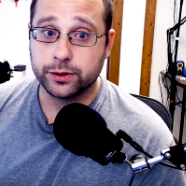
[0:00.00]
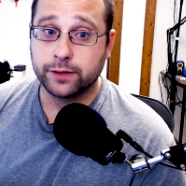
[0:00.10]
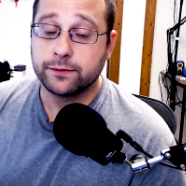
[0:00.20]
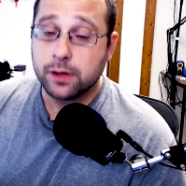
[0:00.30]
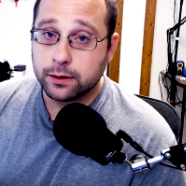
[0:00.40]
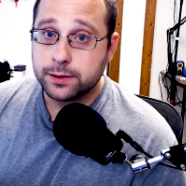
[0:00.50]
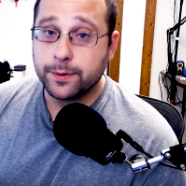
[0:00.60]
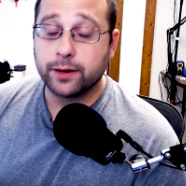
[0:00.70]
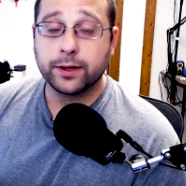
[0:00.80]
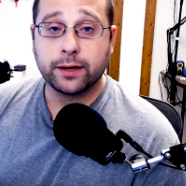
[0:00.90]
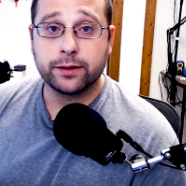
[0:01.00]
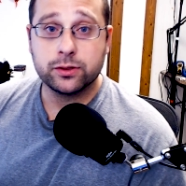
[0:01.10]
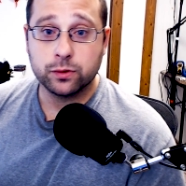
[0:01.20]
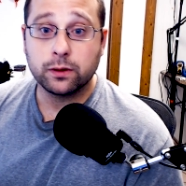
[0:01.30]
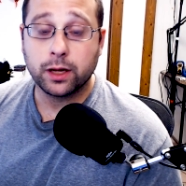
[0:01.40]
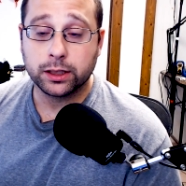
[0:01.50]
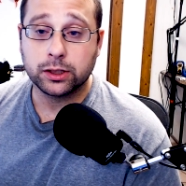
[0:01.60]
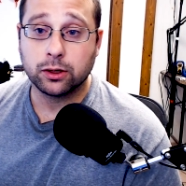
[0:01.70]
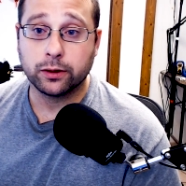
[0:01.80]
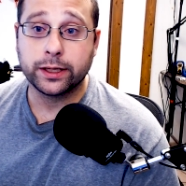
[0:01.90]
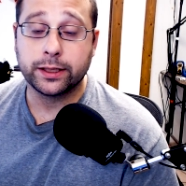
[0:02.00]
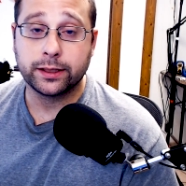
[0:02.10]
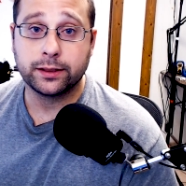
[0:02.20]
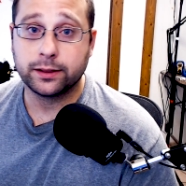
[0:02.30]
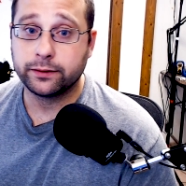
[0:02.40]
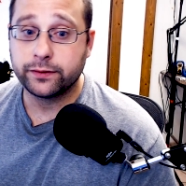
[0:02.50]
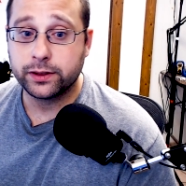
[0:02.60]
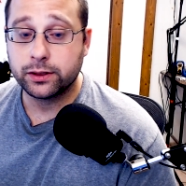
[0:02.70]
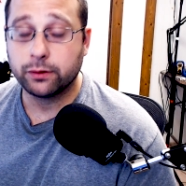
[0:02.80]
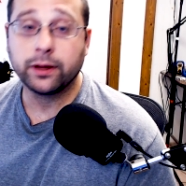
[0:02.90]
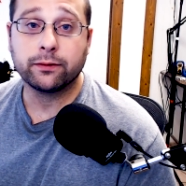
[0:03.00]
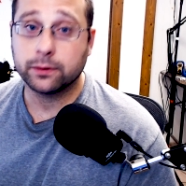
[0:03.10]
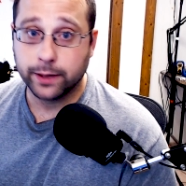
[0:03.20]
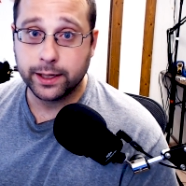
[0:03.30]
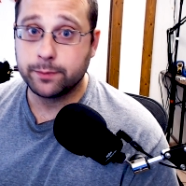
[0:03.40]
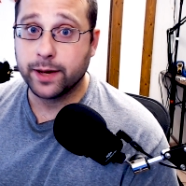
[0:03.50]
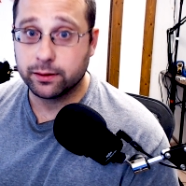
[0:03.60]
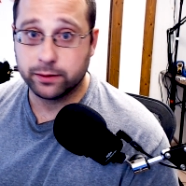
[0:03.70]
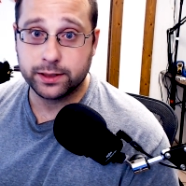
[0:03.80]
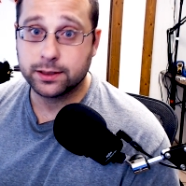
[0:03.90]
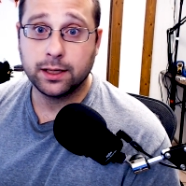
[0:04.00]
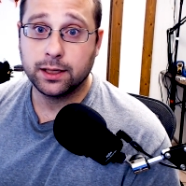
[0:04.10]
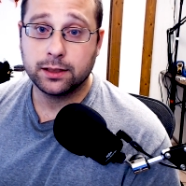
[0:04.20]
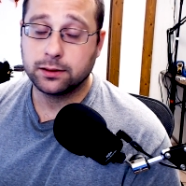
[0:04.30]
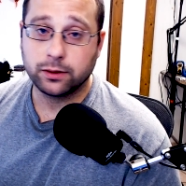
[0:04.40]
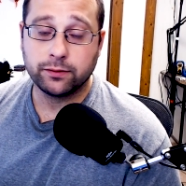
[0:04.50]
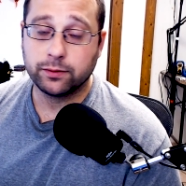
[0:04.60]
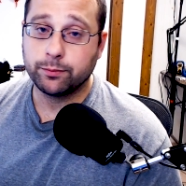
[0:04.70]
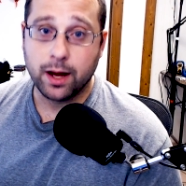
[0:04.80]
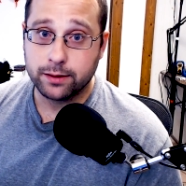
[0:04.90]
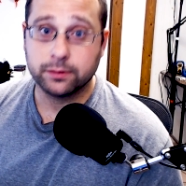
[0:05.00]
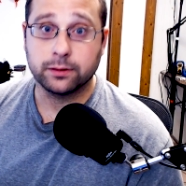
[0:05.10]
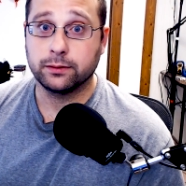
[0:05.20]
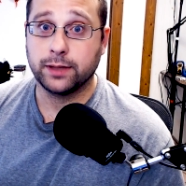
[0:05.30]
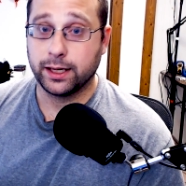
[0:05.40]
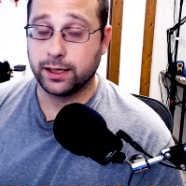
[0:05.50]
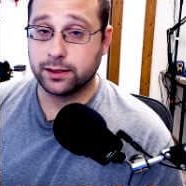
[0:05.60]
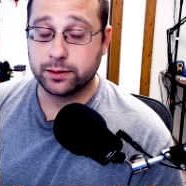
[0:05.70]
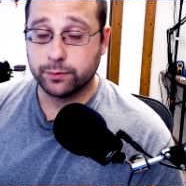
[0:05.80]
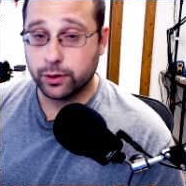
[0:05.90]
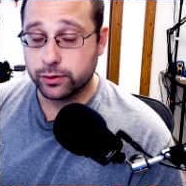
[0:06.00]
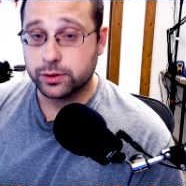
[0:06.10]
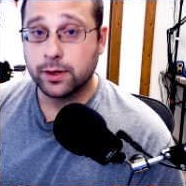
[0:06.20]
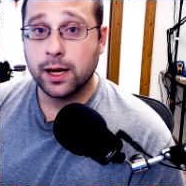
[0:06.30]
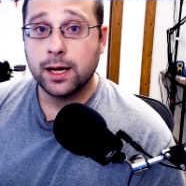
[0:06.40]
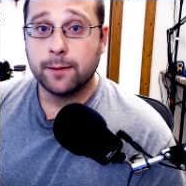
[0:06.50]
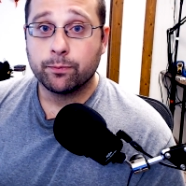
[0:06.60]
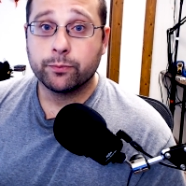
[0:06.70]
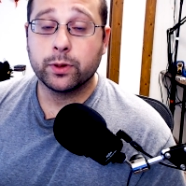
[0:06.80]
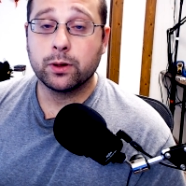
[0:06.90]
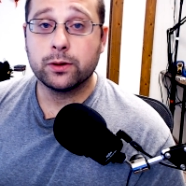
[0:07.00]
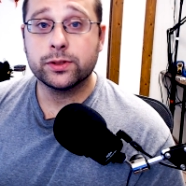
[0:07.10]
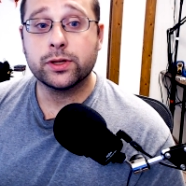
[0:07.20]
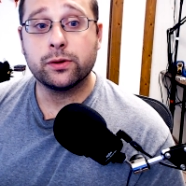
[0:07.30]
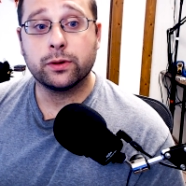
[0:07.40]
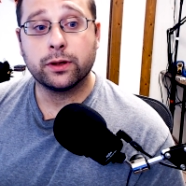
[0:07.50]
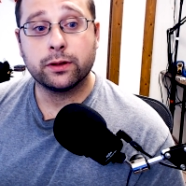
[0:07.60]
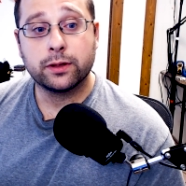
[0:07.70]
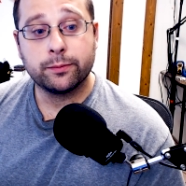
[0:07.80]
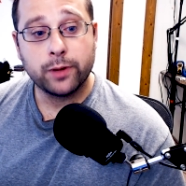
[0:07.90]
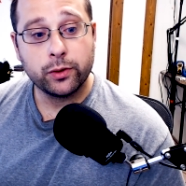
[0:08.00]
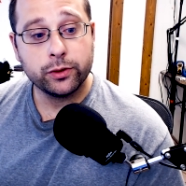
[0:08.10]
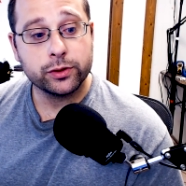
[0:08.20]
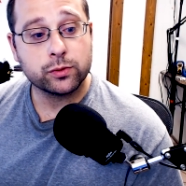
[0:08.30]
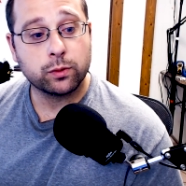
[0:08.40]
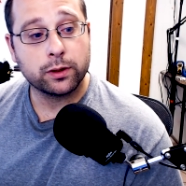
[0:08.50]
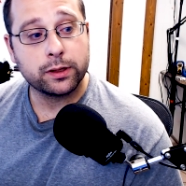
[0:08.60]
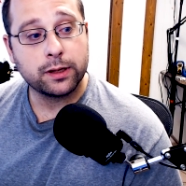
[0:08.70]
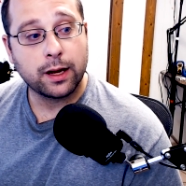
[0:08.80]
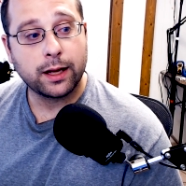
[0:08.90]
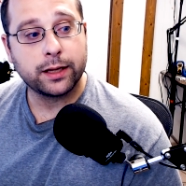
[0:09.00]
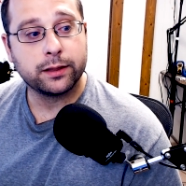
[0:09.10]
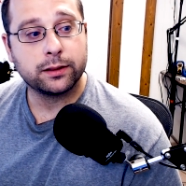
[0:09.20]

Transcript: I've talked about how they drew a lot of current, and if you don't have great batteries, don't even bother getting these motors. But also, the motors were not,